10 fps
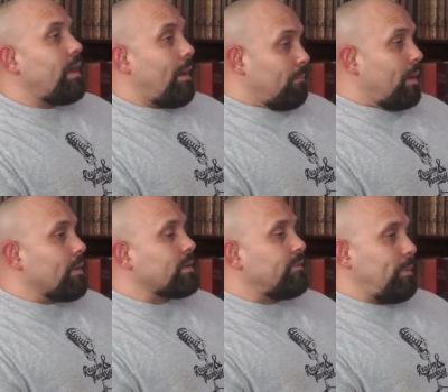a
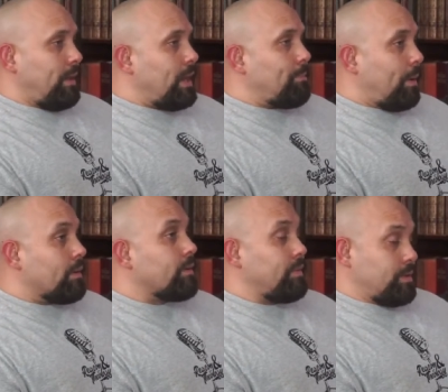mark of being a
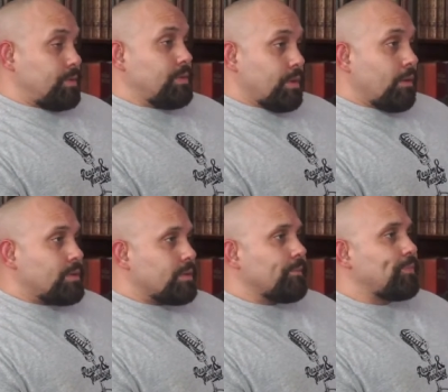part of the true
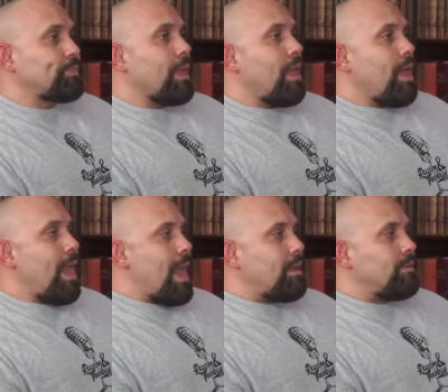church.
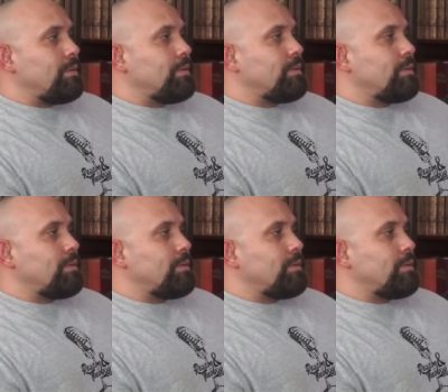And